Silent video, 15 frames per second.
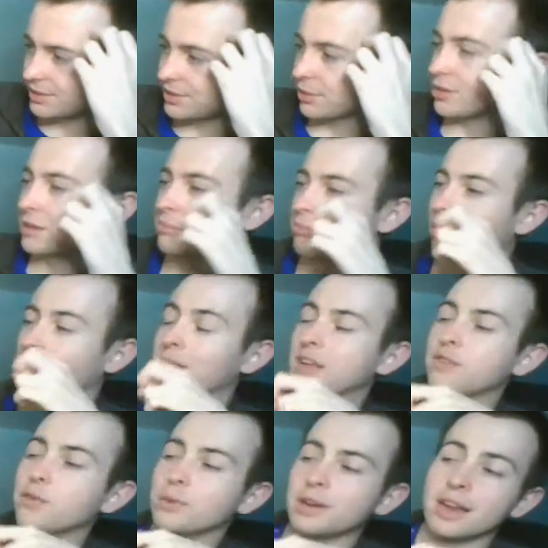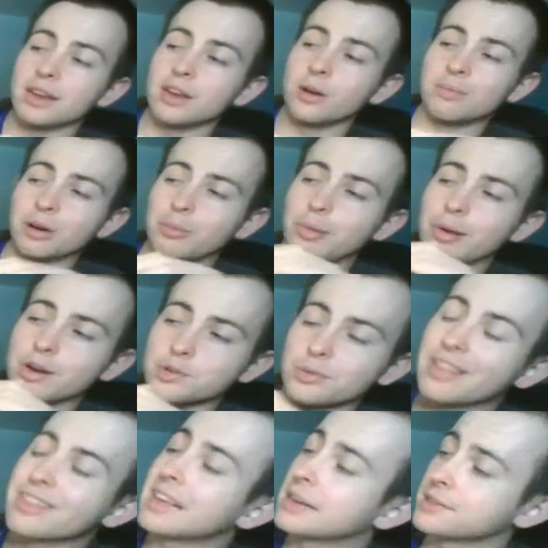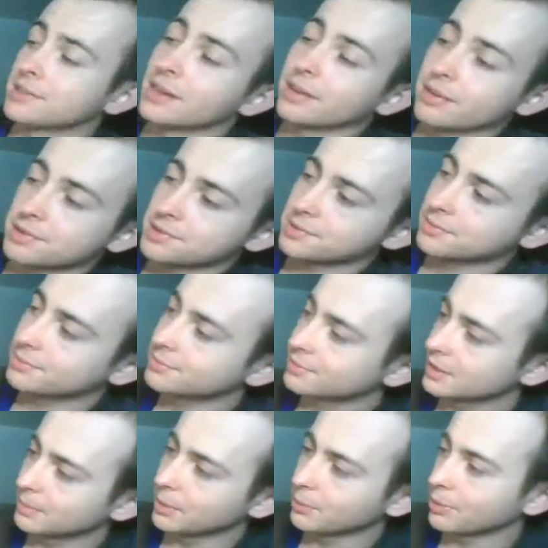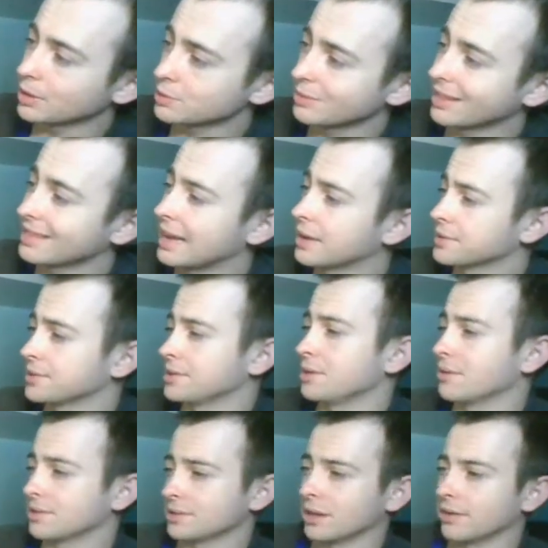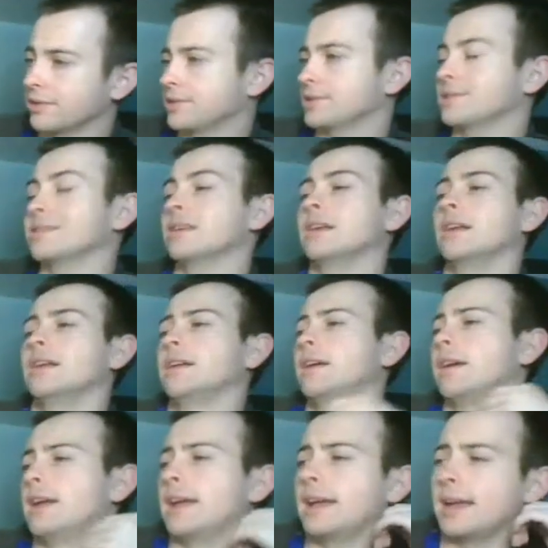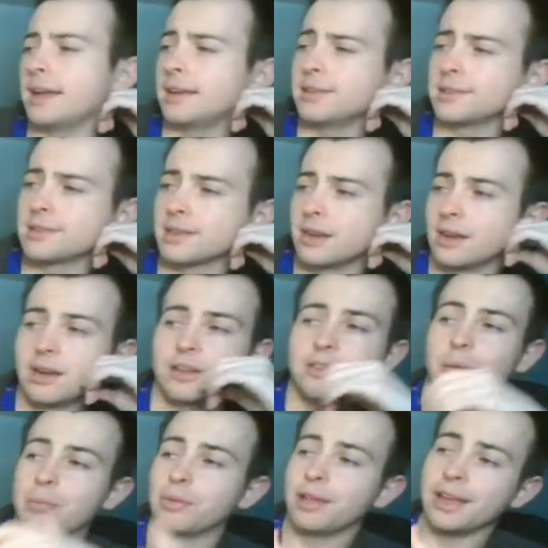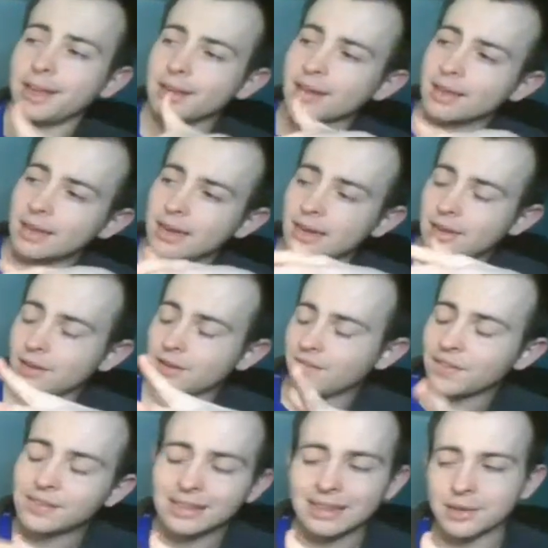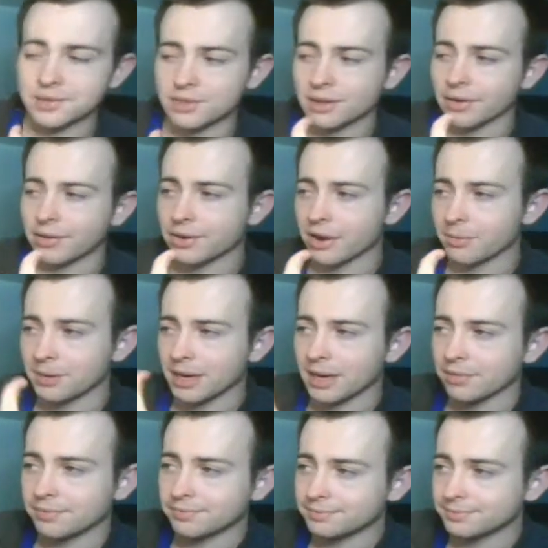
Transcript: Don't you get more money if you win today? No, both players won $1,000. Both players won $1,000 US, and they're playing in a $50,000 tournament now.